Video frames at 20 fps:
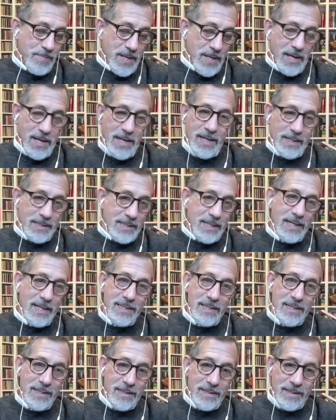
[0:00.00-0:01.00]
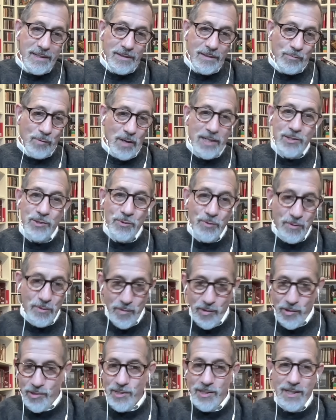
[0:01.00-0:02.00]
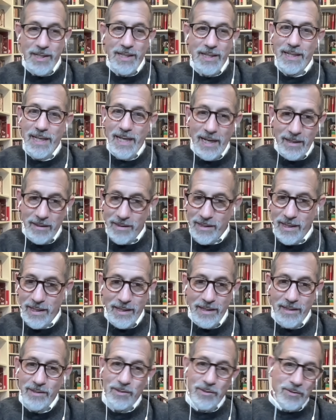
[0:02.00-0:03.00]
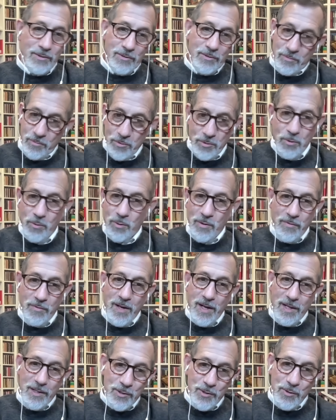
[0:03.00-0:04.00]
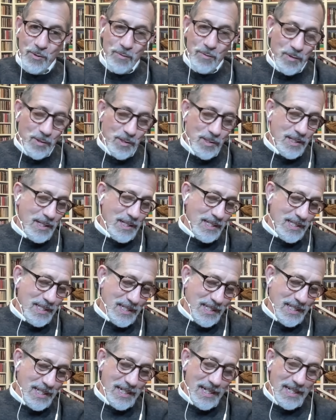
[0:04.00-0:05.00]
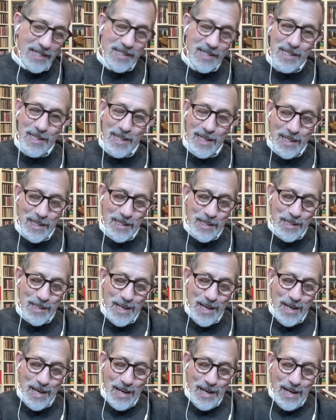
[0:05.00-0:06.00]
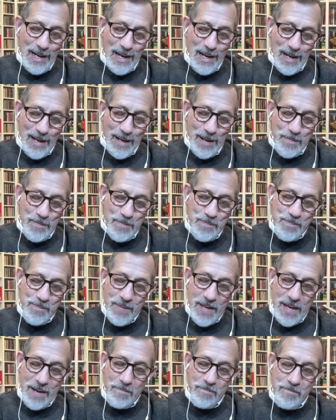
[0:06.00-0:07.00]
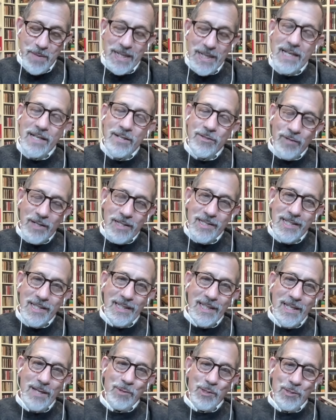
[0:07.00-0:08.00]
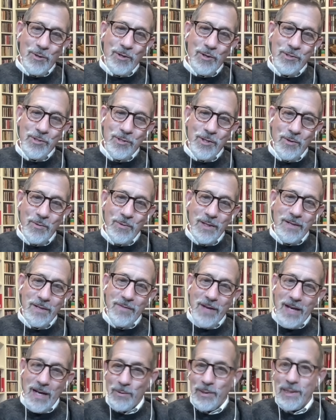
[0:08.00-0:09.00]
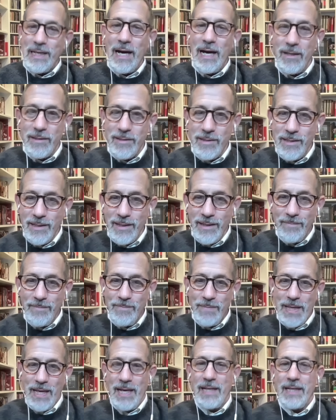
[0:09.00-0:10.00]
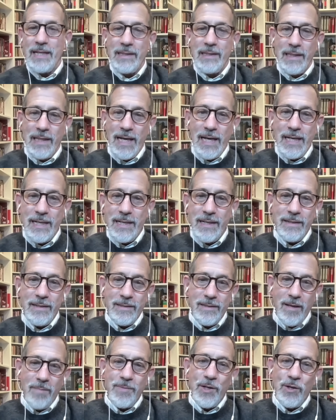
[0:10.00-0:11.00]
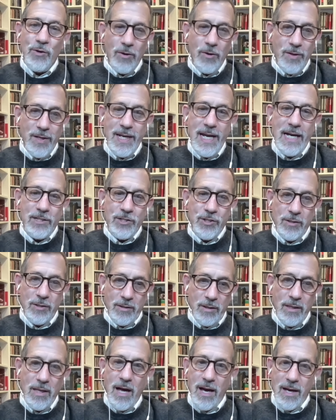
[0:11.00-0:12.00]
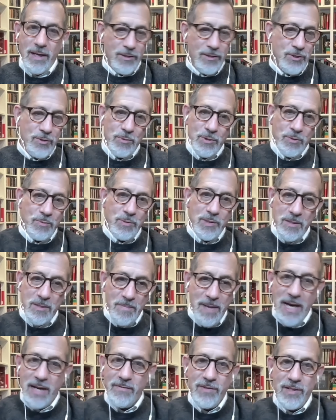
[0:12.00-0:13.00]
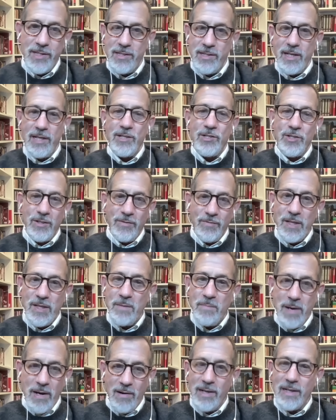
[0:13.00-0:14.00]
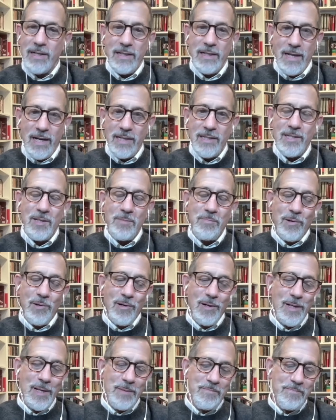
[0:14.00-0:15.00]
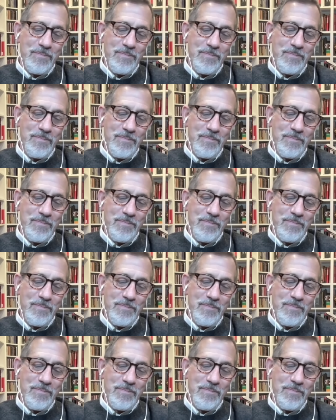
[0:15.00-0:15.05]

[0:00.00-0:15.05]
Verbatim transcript: He had attended Rice University and Caltech, two of the finest universities in the United States. But interestingly, he was also an avowed Nazi. And he led something called the National Alliance, which was a manifestation of the American Nazi Party.